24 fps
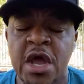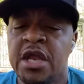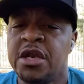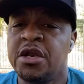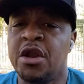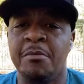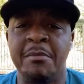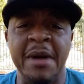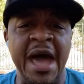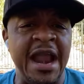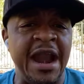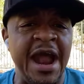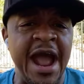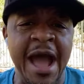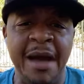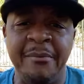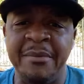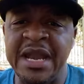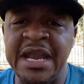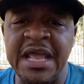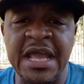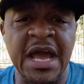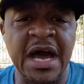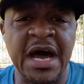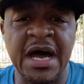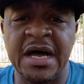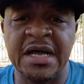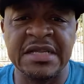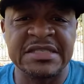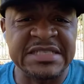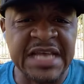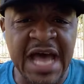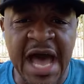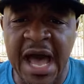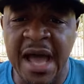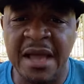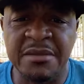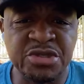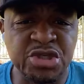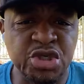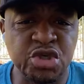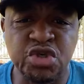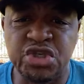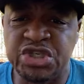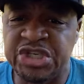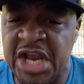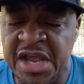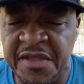no matter how many uh, times
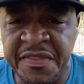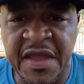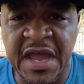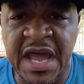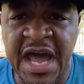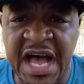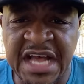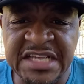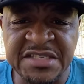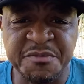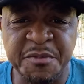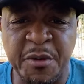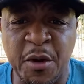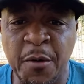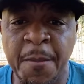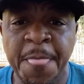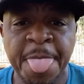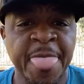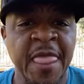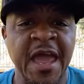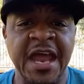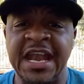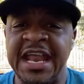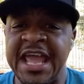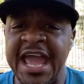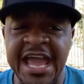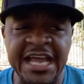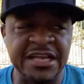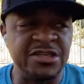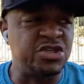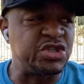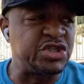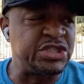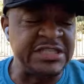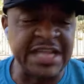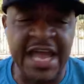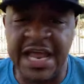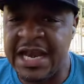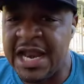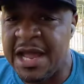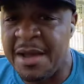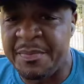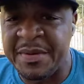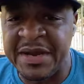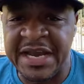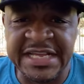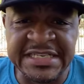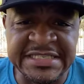you share the gospel and the angels stand
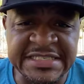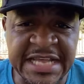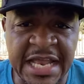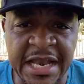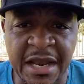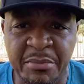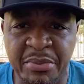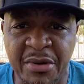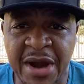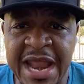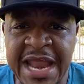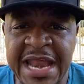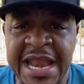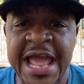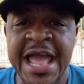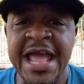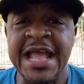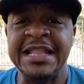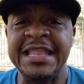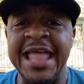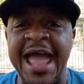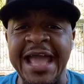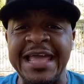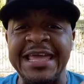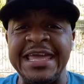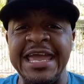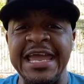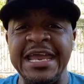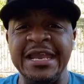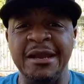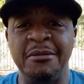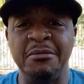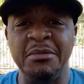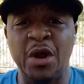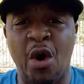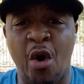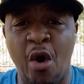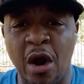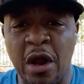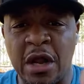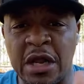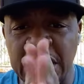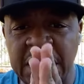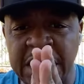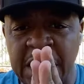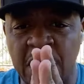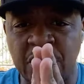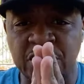up and they celebrate, that kingdom door
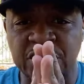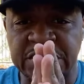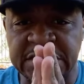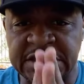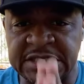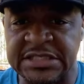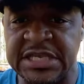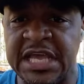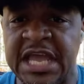closes.